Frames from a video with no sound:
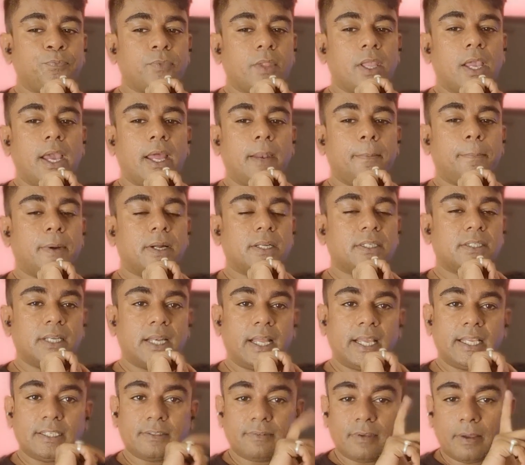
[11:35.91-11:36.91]
and
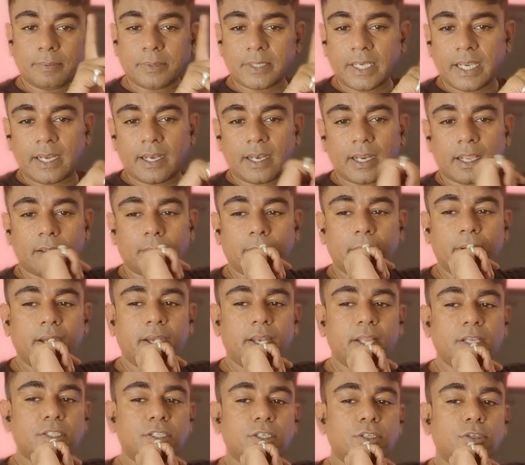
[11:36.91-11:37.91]
personalized website
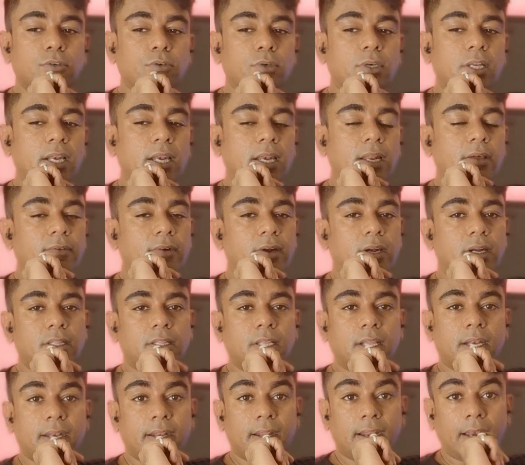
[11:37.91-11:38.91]
recommendation to deliver
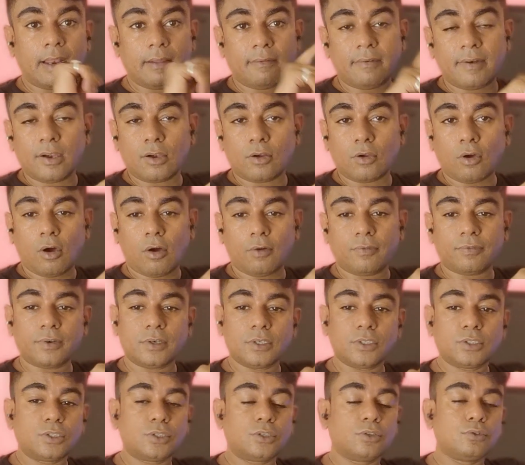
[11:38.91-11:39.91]
the relevant
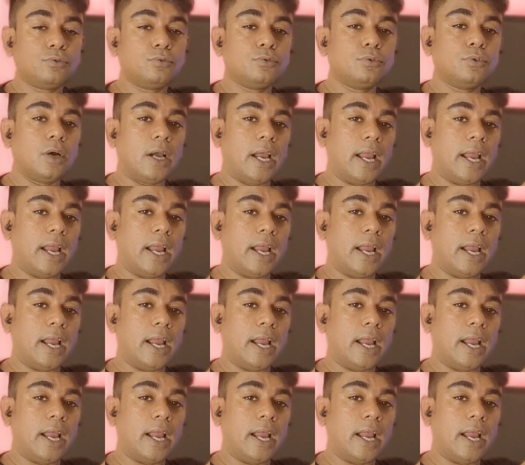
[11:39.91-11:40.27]
offers to